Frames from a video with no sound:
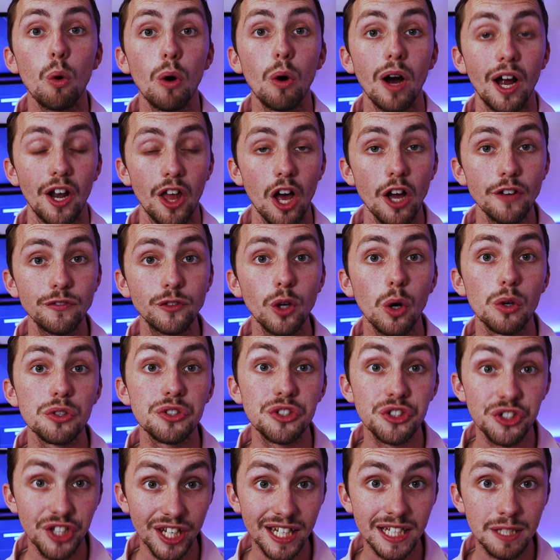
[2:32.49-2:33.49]
And I've got
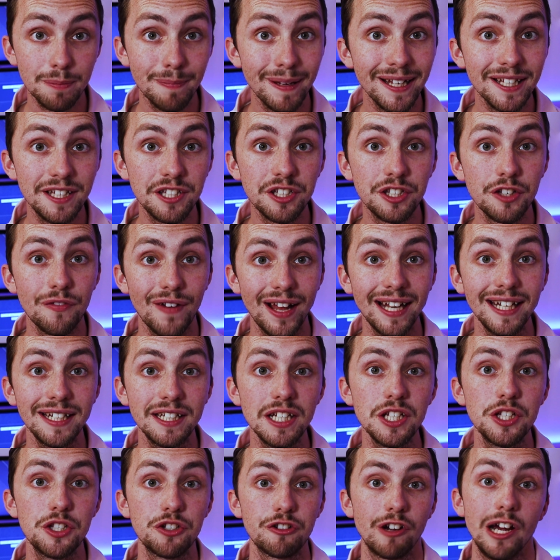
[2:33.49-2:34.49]
6 meters of
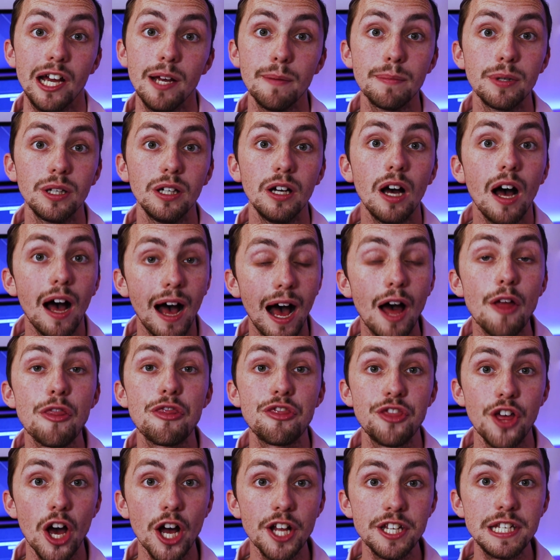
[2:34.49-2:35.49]
LED strip at
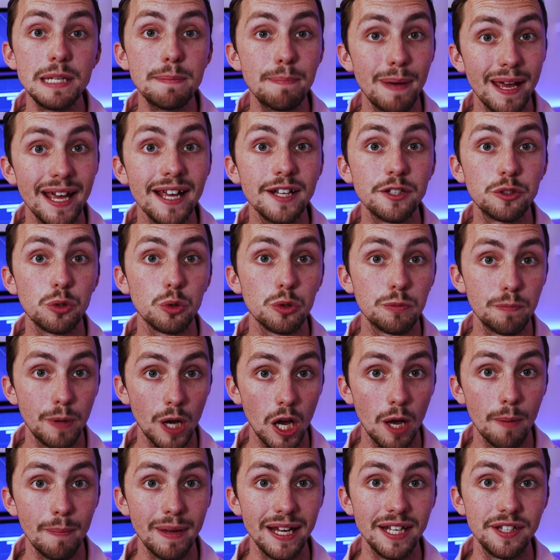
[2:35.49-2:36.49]
30 pixels
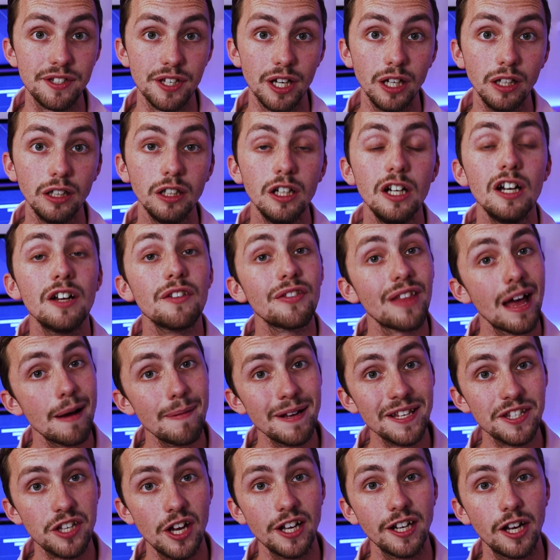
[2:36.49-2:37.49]
per meter, that
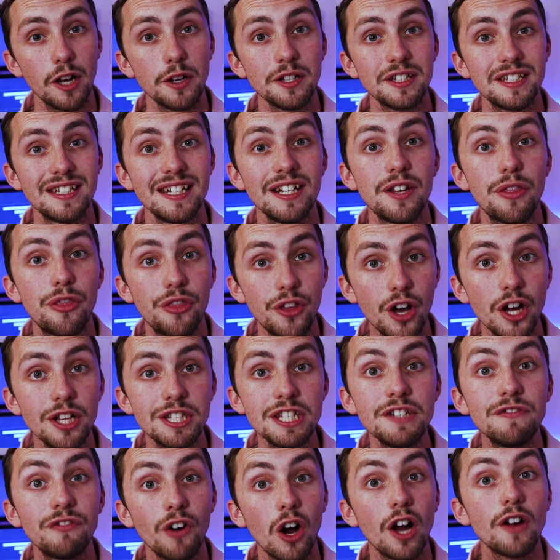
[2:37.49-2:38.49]
means I'm going to need
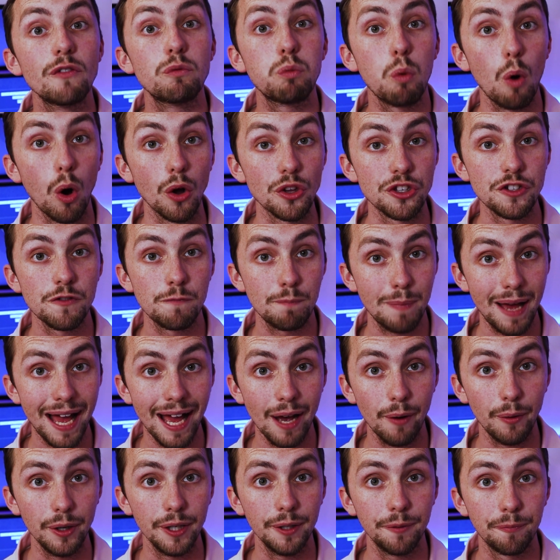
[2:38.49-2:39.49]
35 watts of
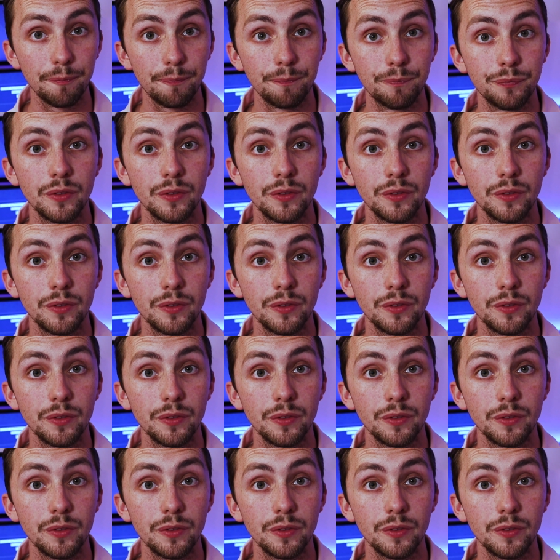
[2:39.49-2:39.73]
power.